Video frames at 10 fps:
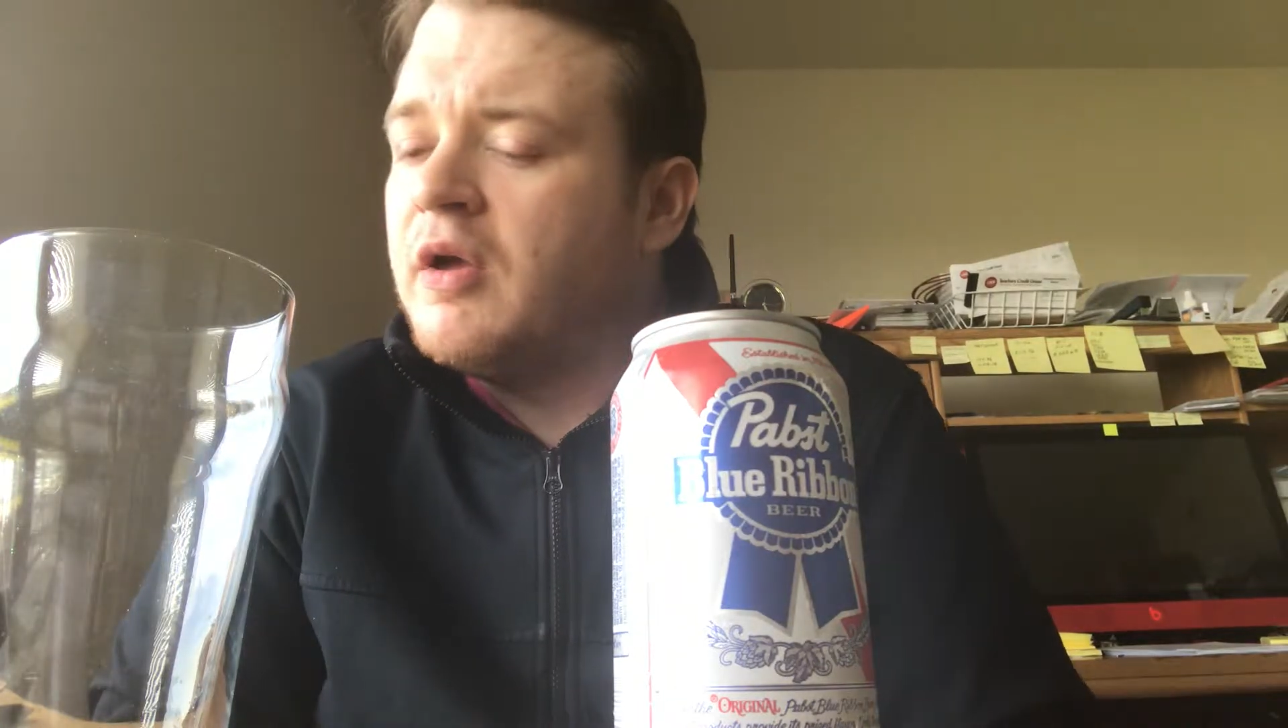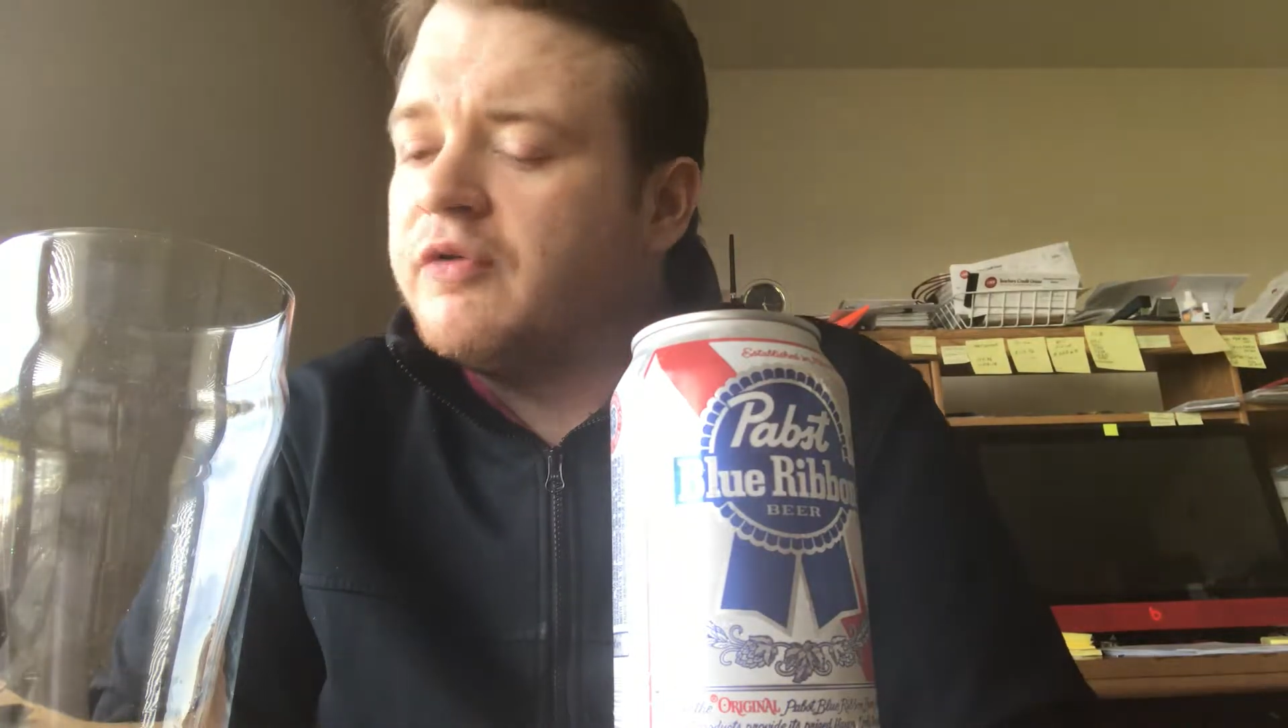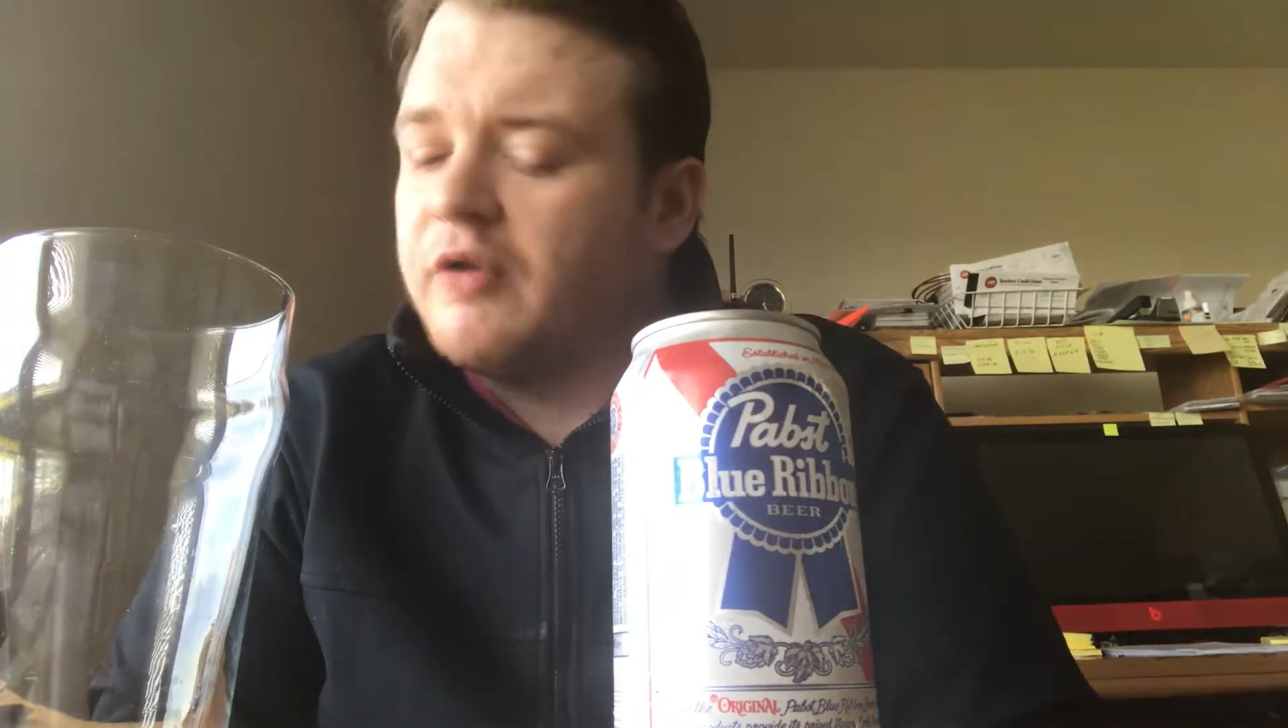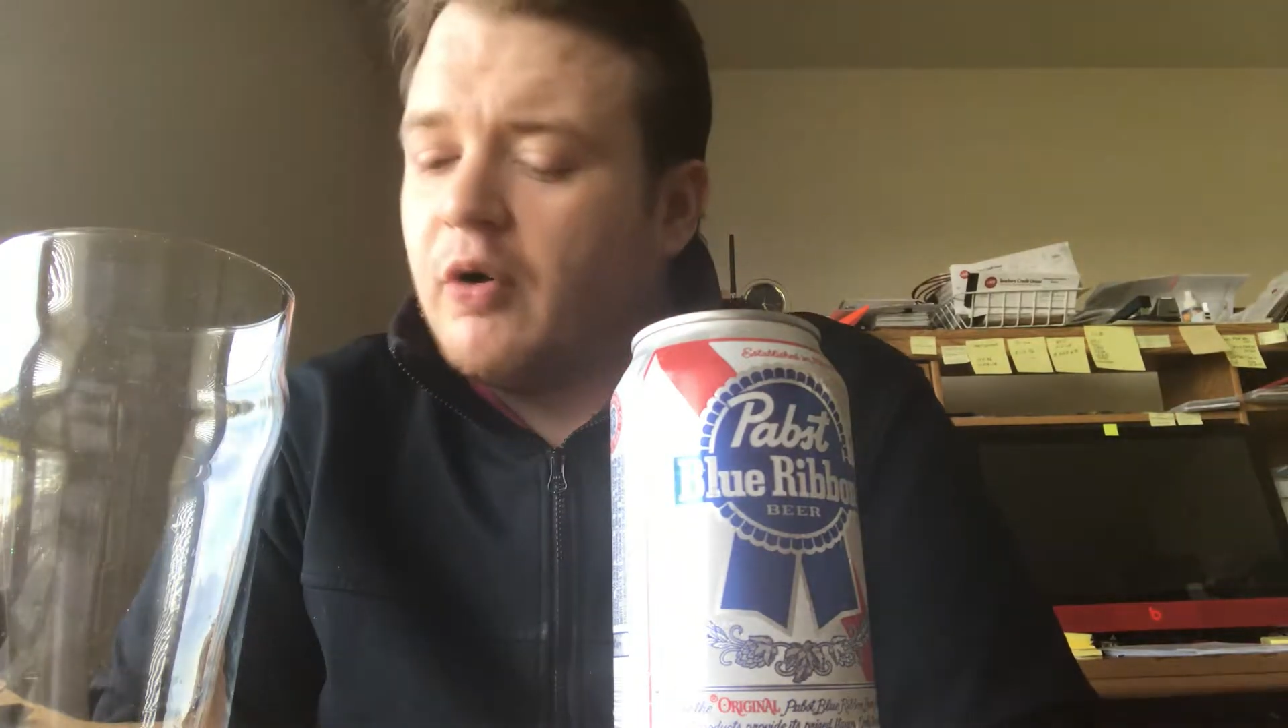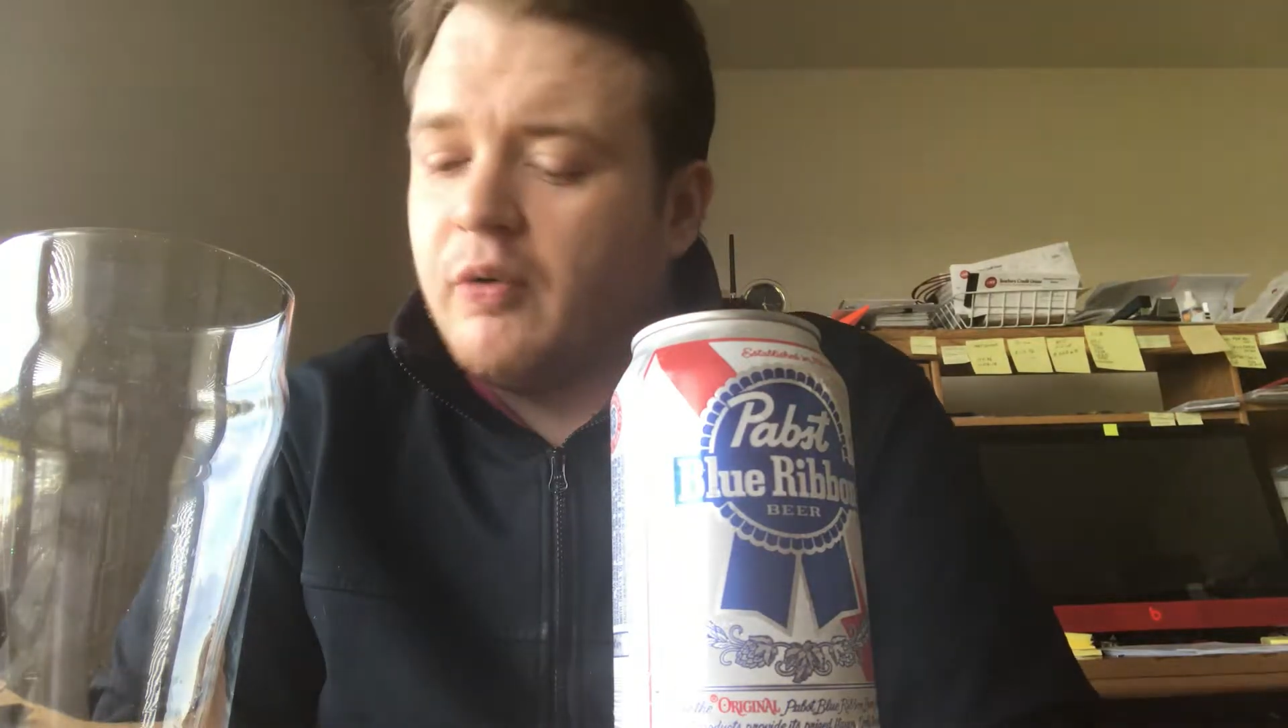
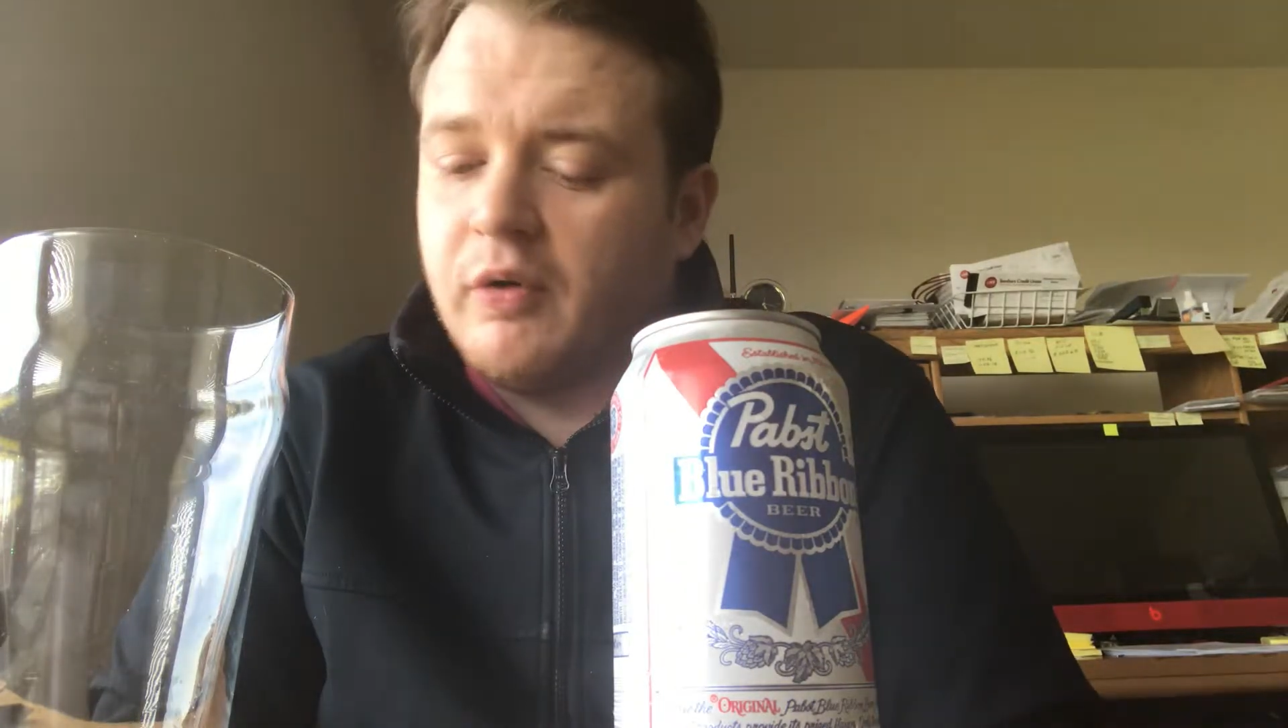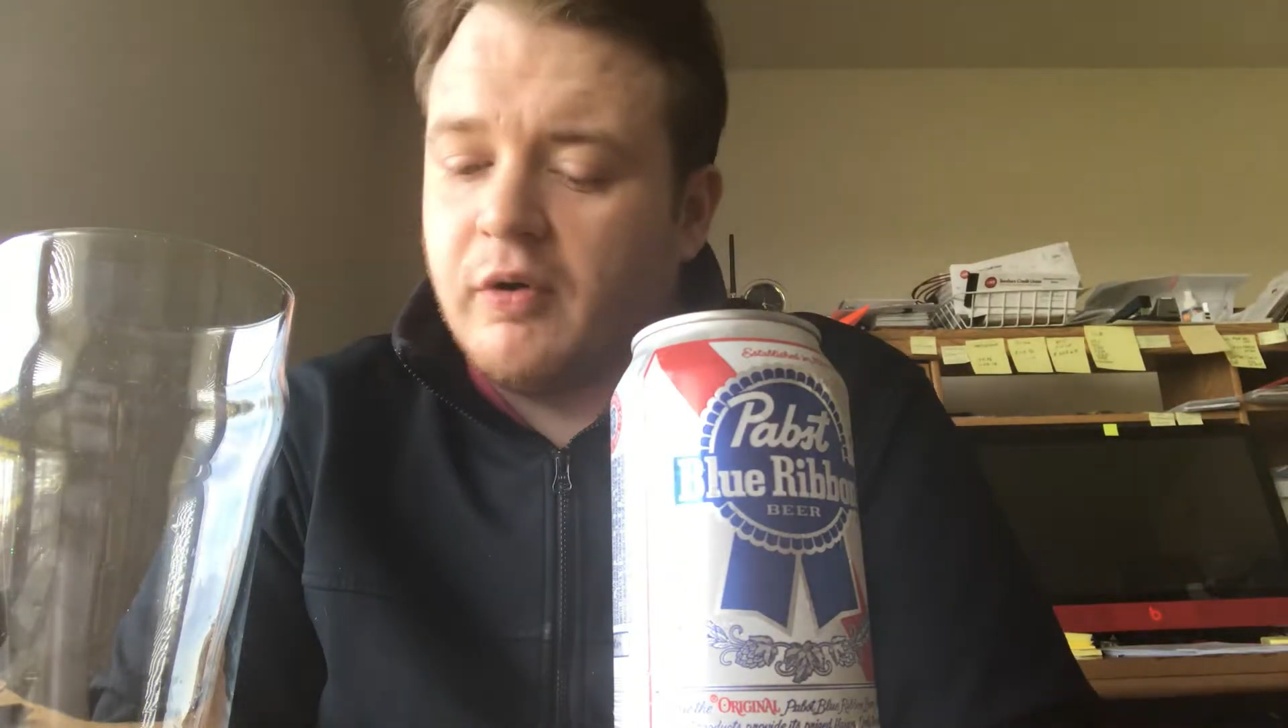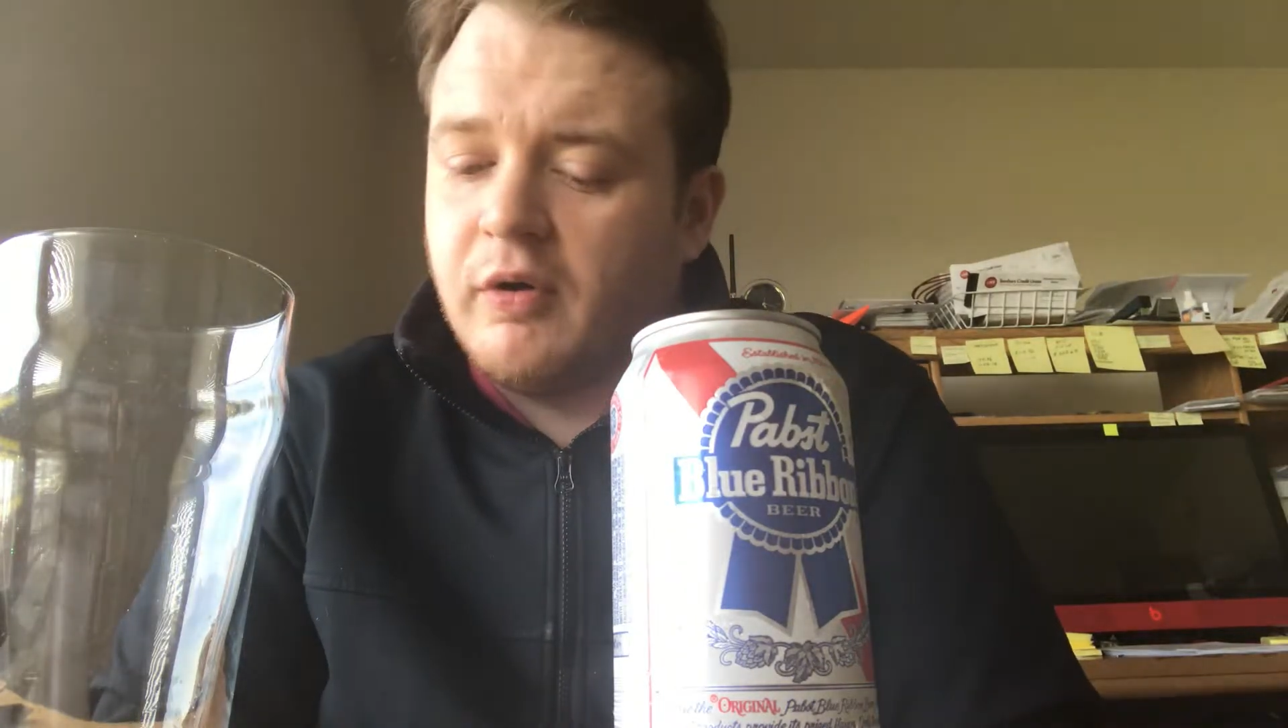So,